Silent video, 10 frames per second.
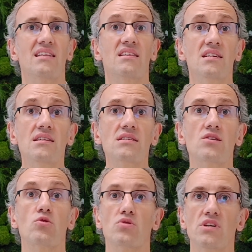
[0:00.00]
This
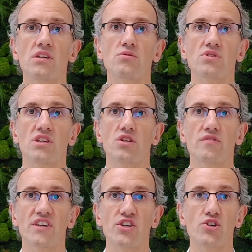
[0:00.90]
continuous
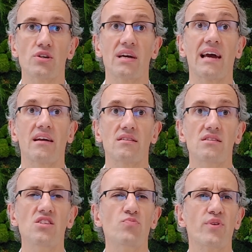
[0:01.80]
innovation
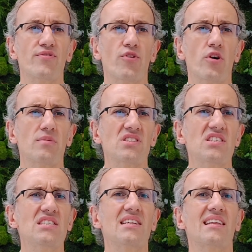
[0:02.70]
guarantees
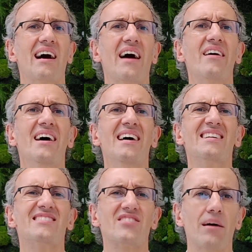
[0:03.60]
performances that are
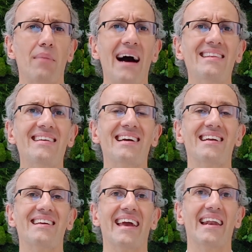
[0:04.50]

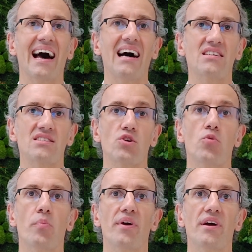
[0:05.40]
dramatically enhanced
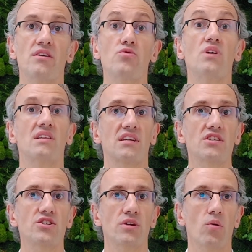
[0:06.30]
compared to the
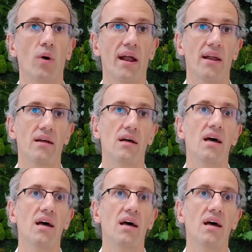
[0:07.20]
traditional one.